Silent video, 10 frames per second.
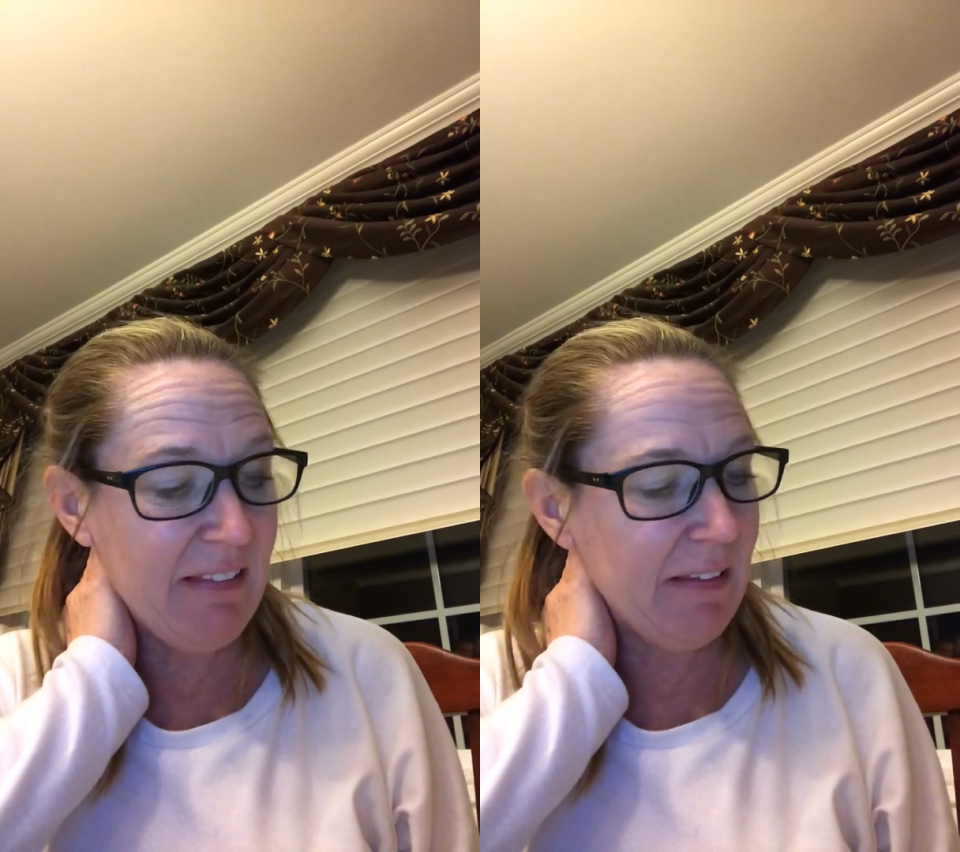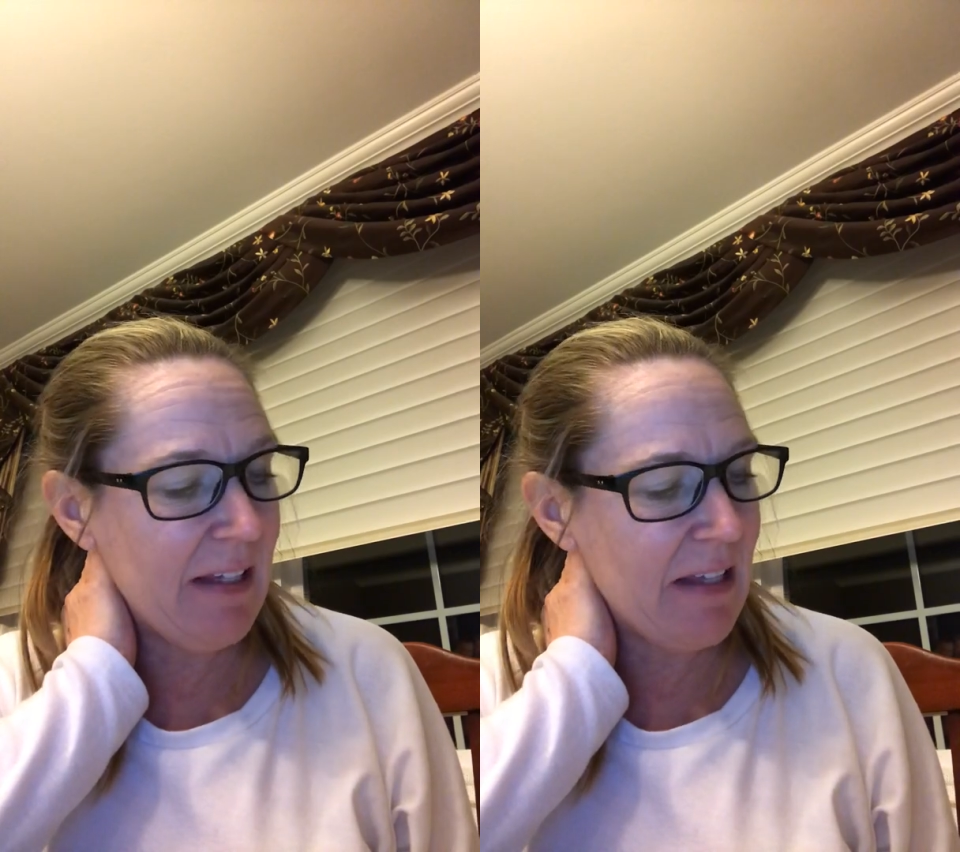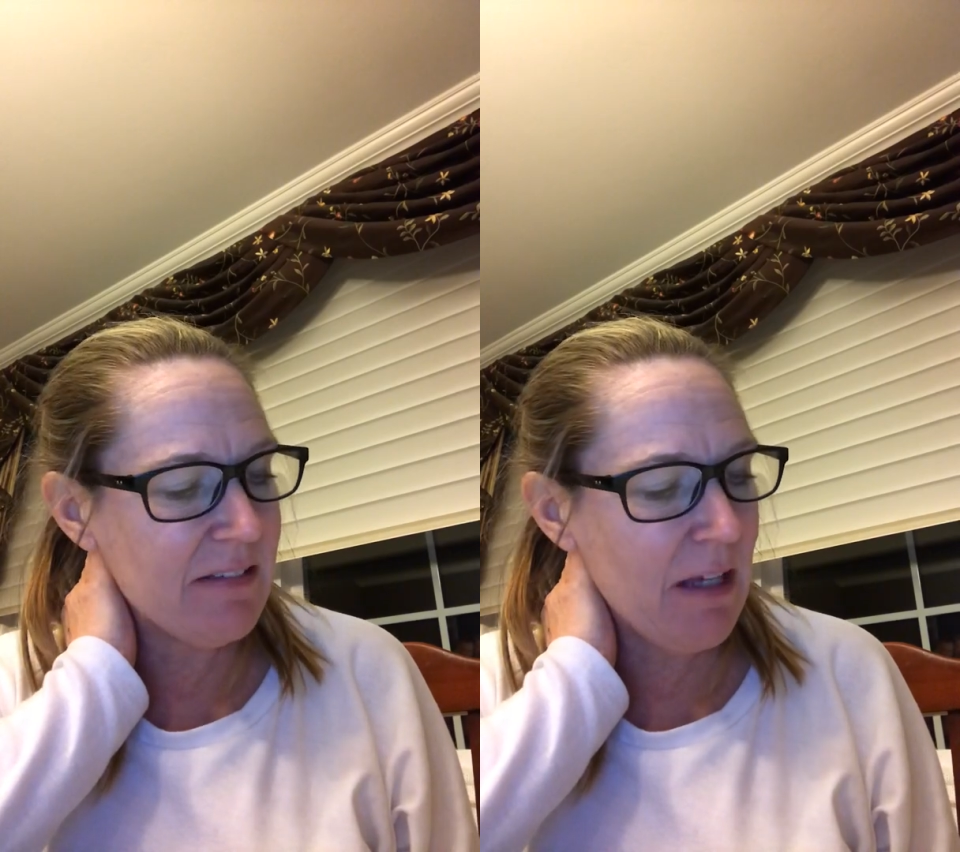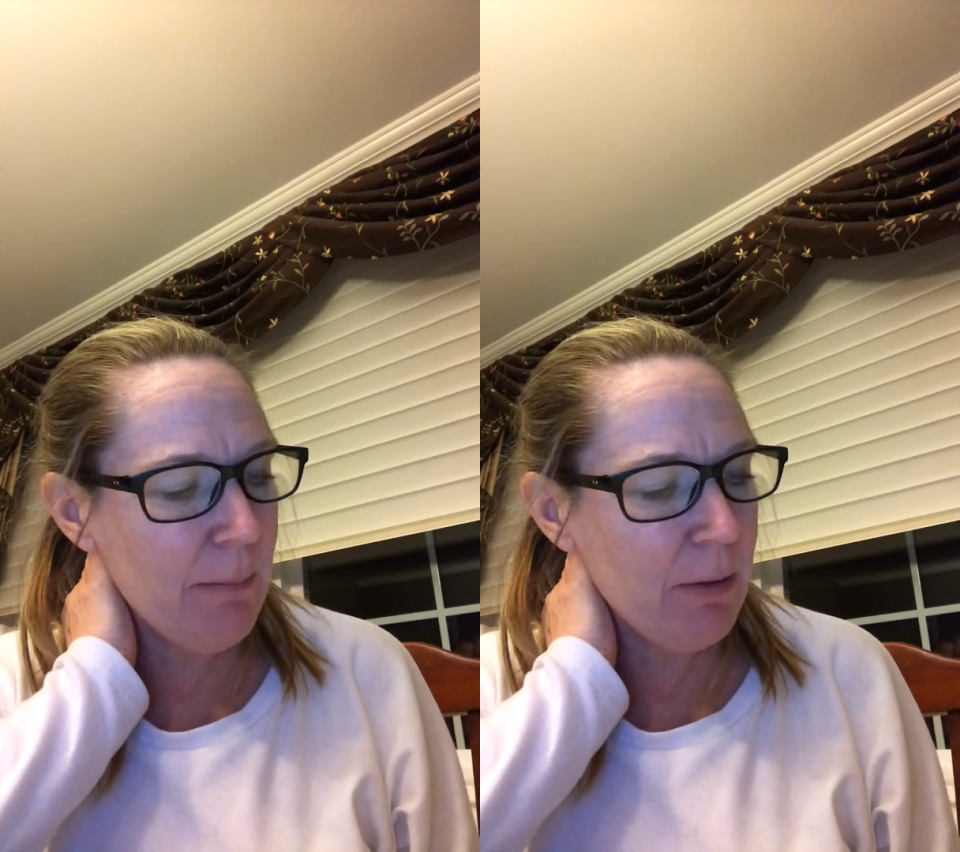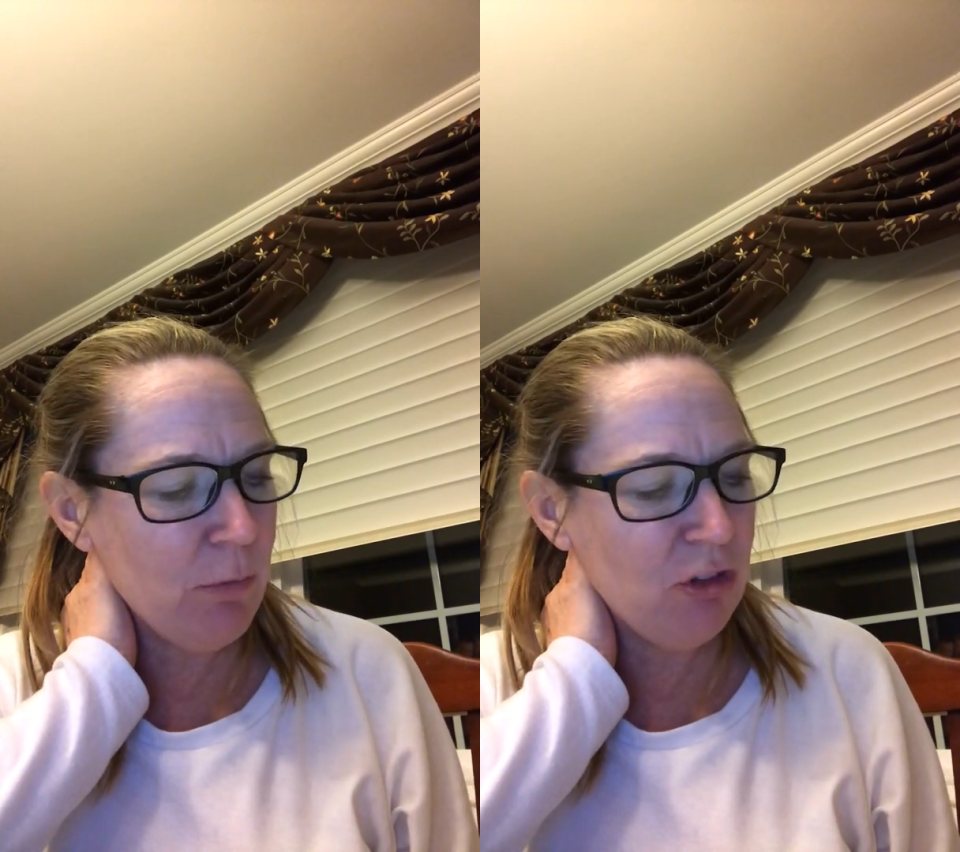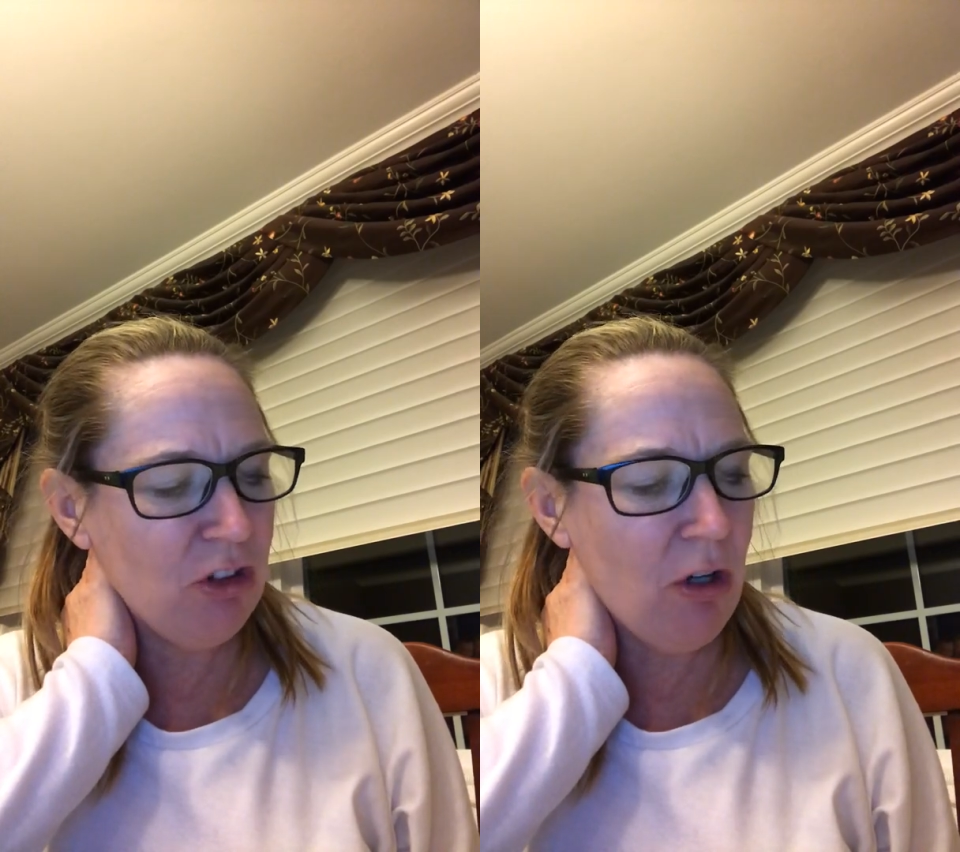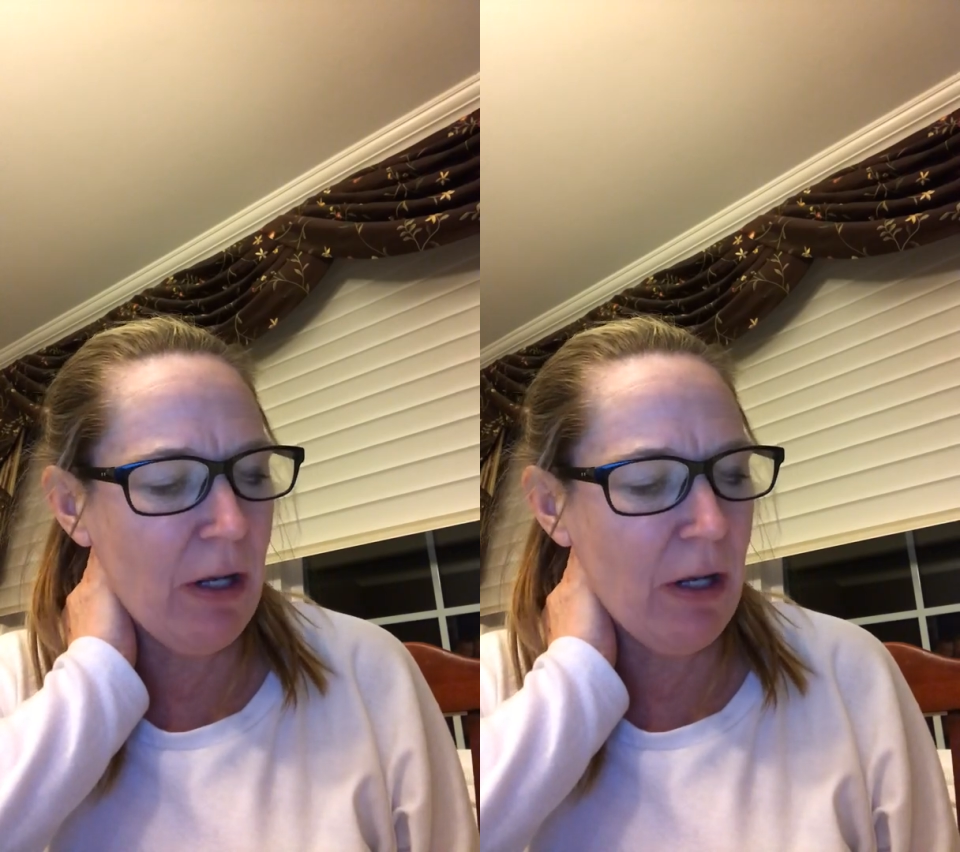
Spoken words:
Lily asked Albert when she caught